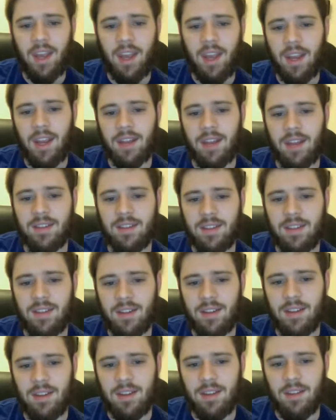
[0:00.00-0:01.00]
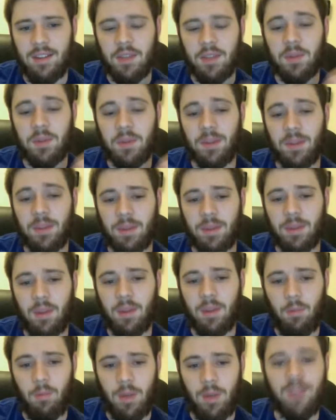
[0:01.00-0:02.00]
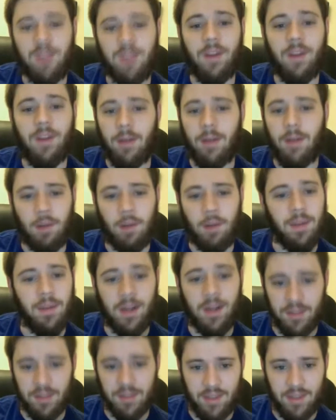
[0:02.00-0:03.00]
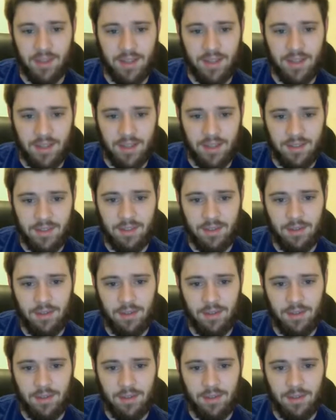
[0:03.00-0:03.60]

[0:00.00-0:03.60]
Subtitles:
and this was something that he found out because of the test.